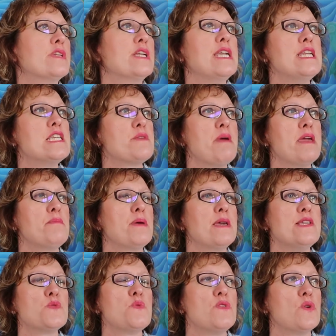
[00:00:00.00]
The need to make
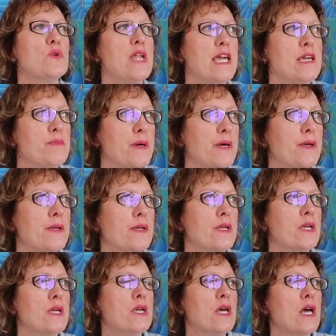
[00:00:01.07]
peace with your neighbour.
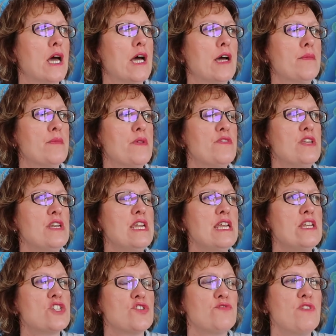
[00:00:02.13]
The
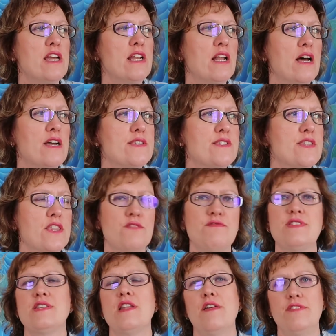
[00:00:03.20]
need to realise that
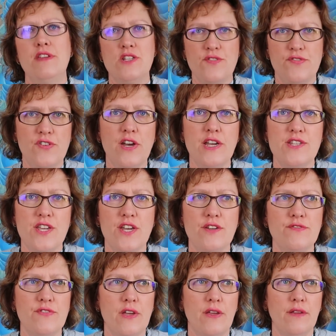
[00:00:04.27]
there is nothing to fight
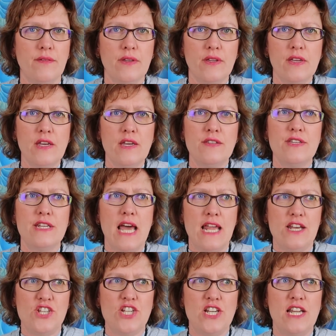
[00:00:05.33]
over. that
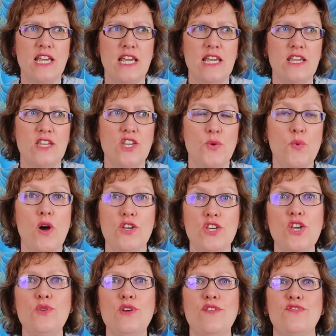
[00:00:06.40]
actually you
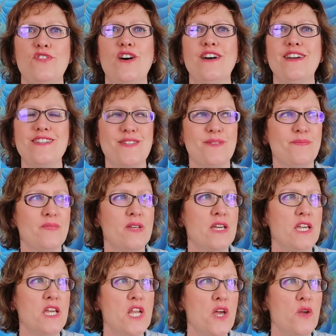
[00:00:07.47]
are unified.
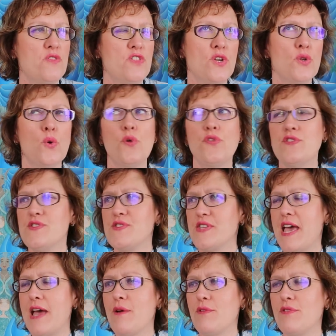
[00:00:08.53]
You know, the North and
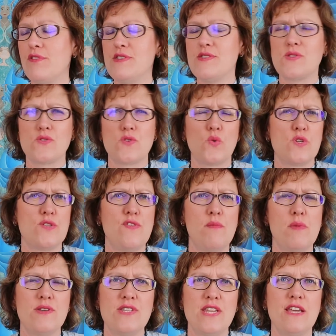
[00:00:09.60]
South is sort of
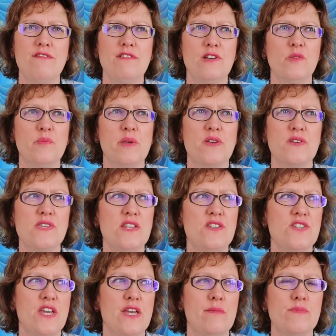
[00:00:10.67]
immaterial, because in
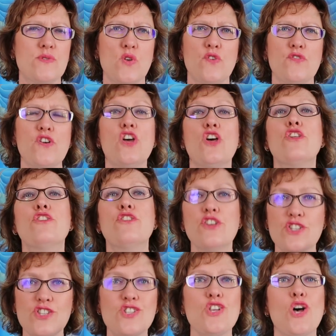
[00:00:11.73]
terms of
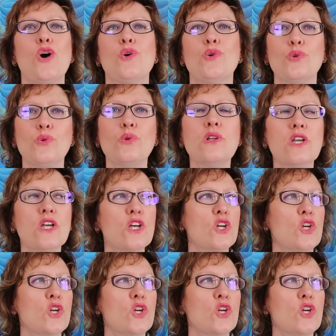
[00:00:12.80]
the soul,